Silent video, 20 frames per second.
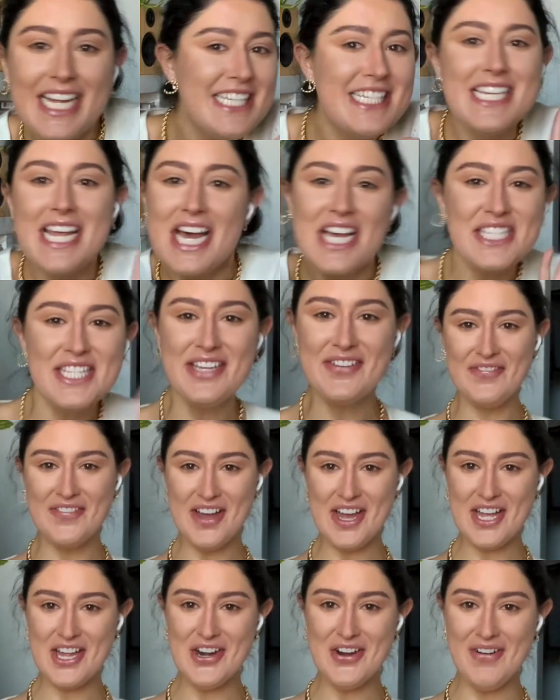doesn't
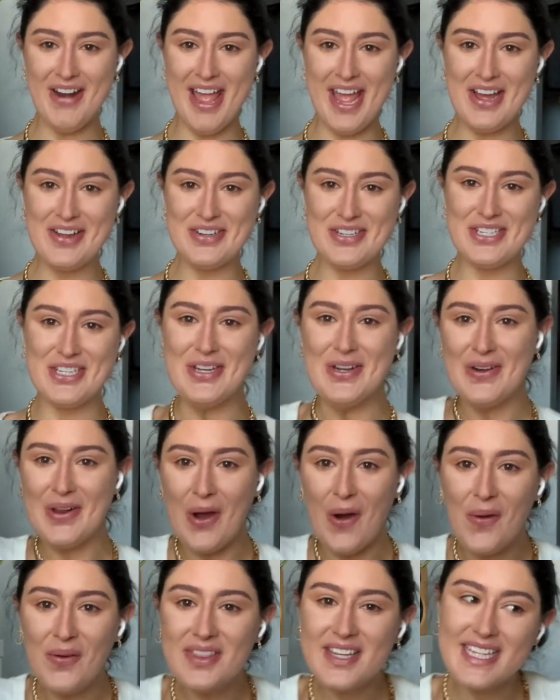fuck around, dude.
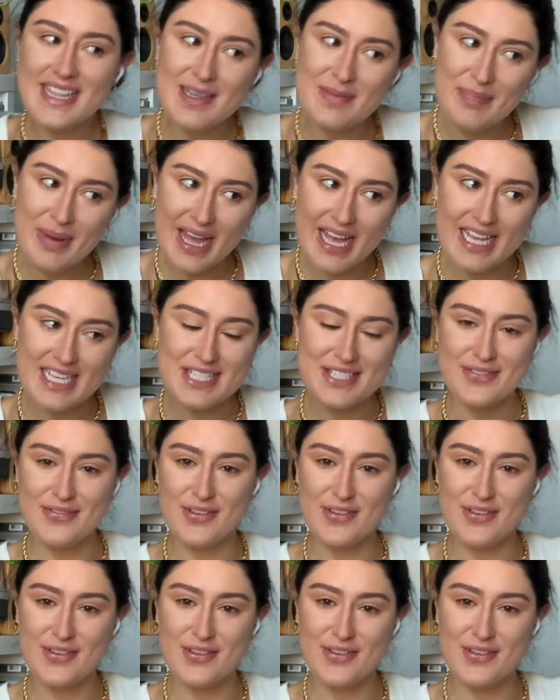Only the best for